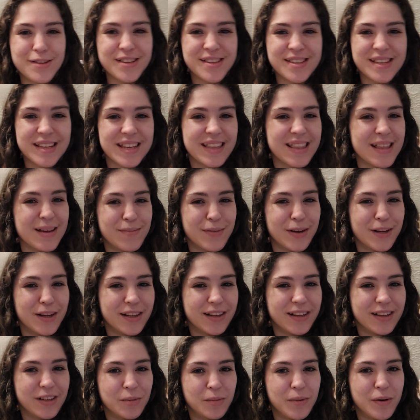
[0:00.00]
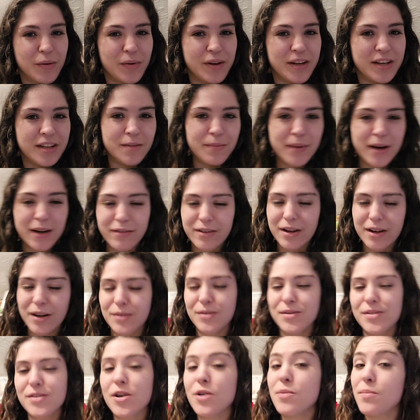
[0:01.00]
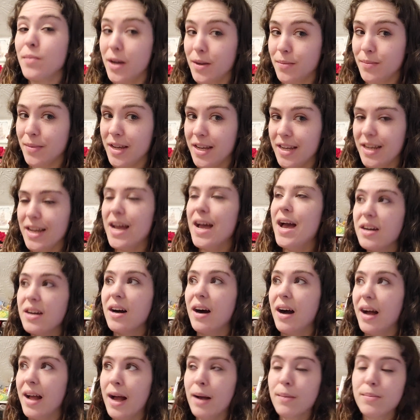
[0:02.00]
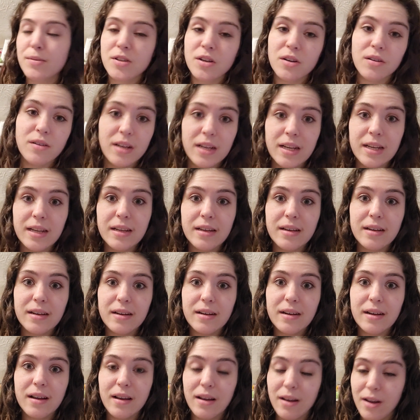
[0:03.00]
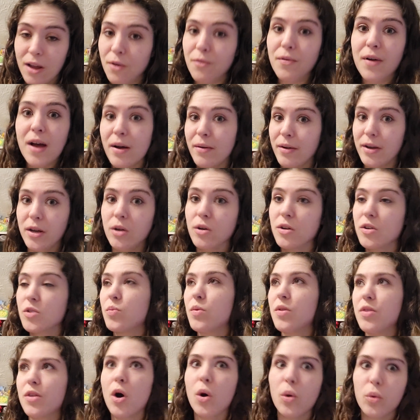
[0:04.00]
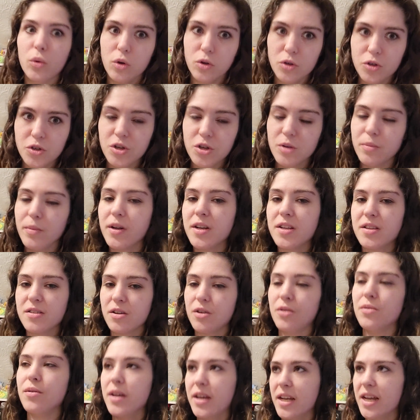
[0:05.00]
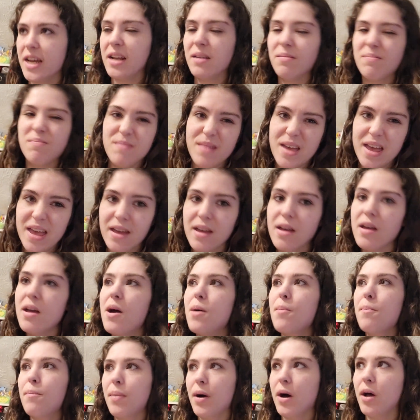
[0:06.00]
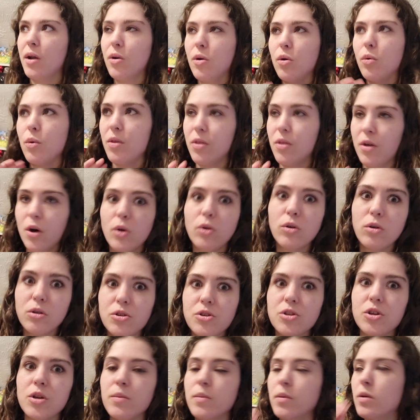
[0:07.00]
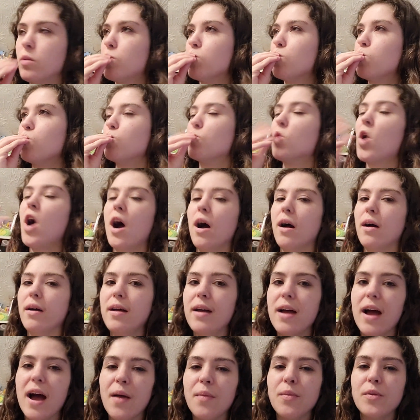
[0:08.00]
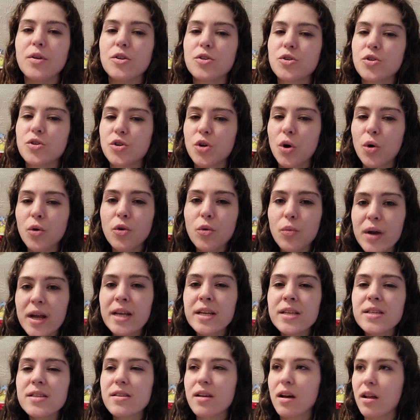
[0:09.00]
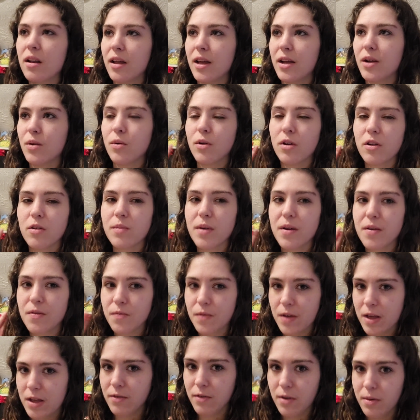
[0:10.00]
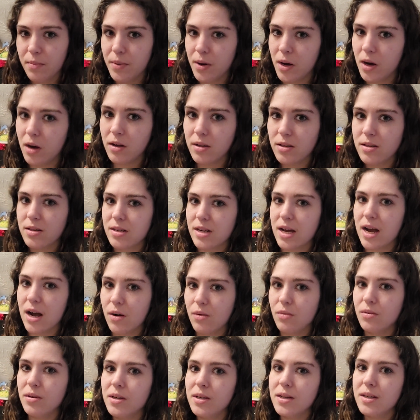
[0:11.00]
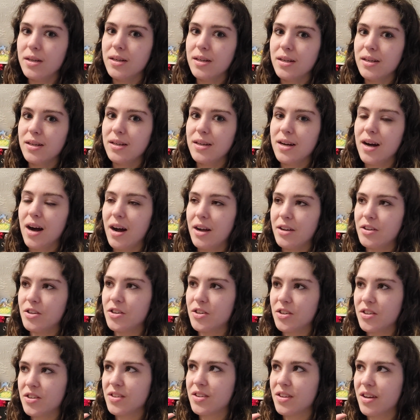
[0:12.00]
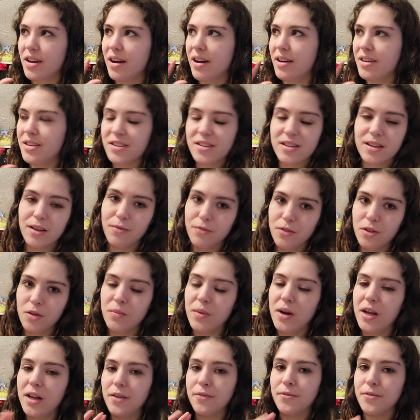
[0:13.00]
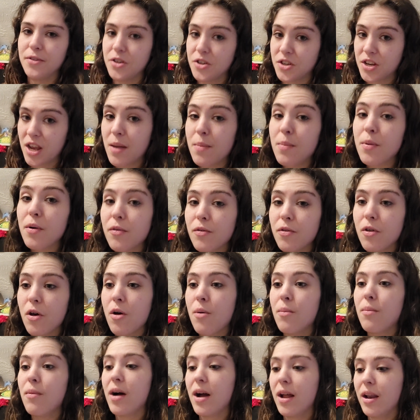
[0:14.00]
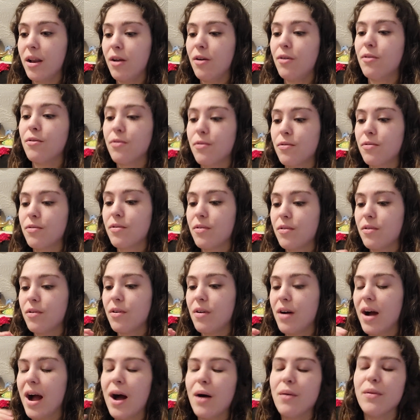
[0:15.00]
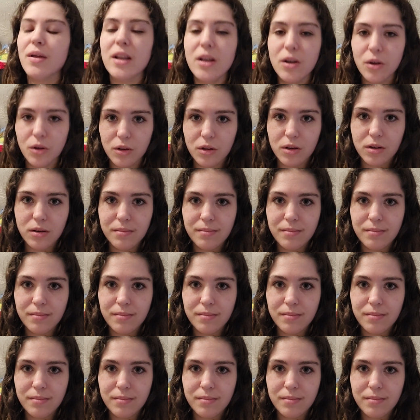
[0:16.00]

just thinking that might look a little bit weird in the background. Don't mind me. I absolutely love how it looks with the whole costume. On its own, again, meh. But with the whole costume, mwah. And the shoulder wings are like one of my favourite parts now. I just love them. I love the shape of them. I love how they look.